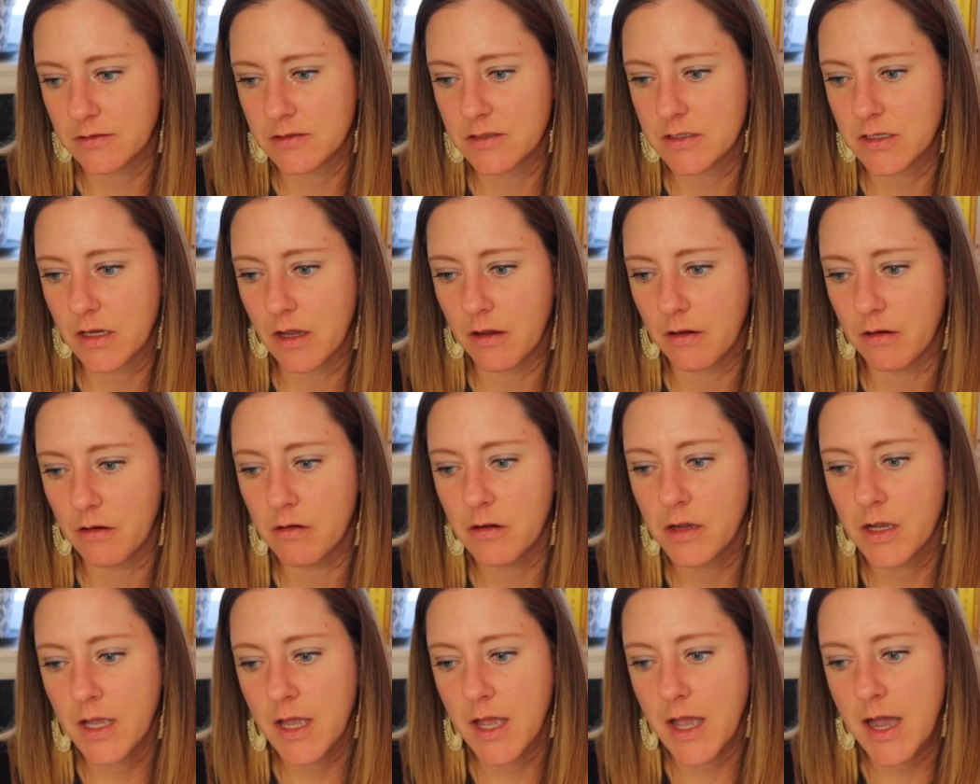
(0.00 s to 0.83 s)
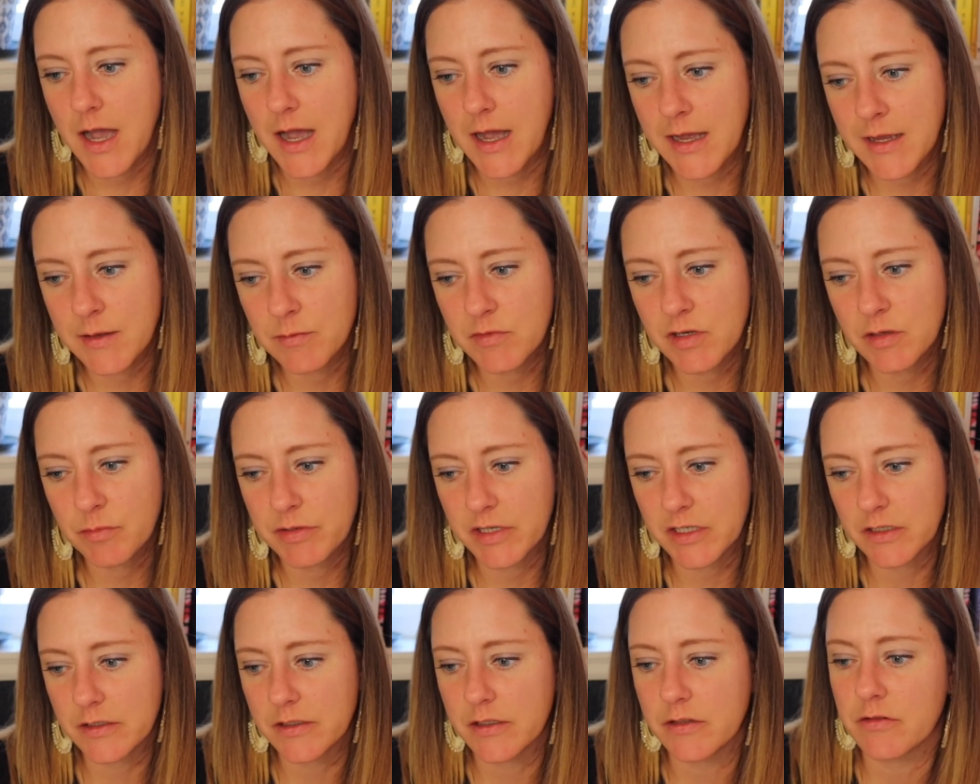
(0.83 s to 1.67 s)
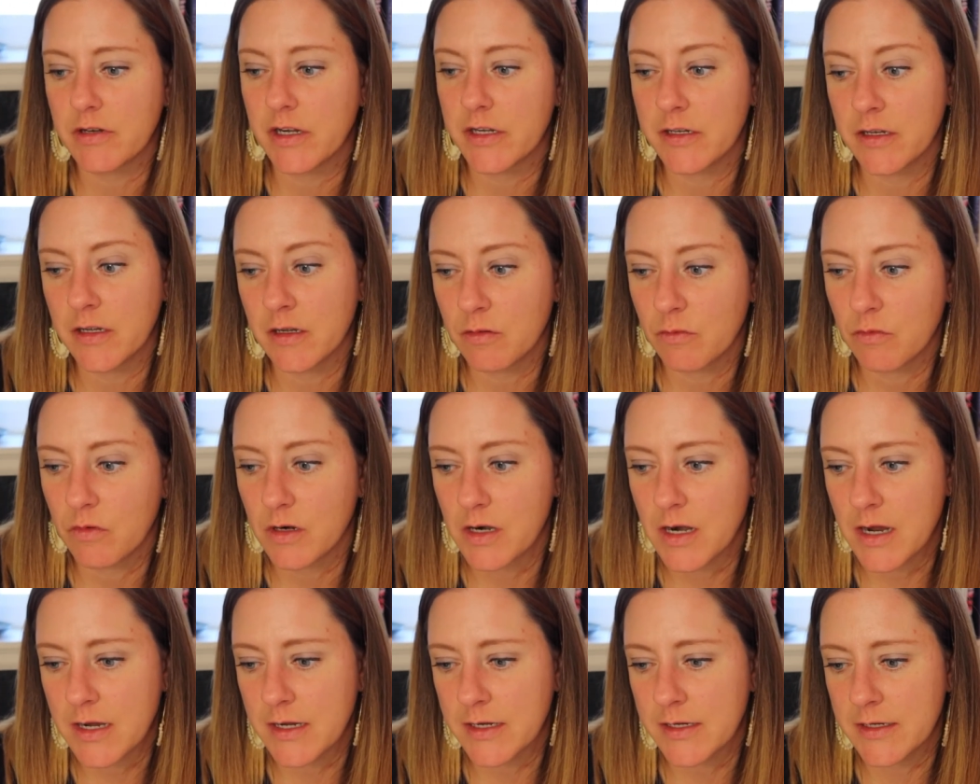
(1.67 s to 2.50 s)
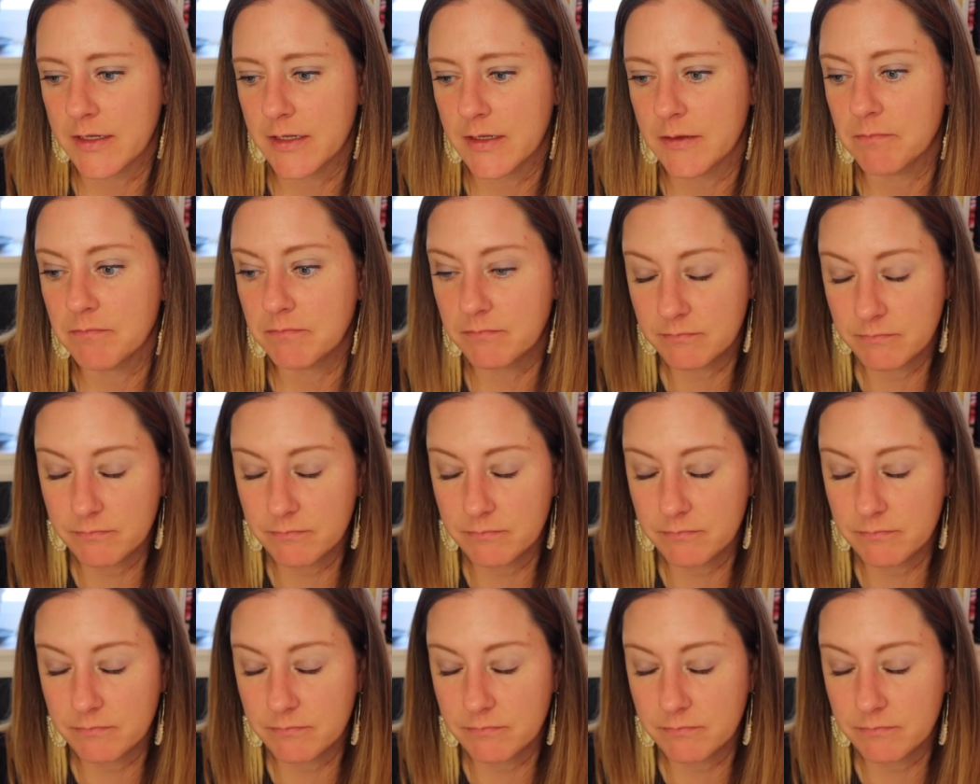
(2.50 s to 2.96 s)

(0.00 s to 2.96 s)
So I'm in a period right now where I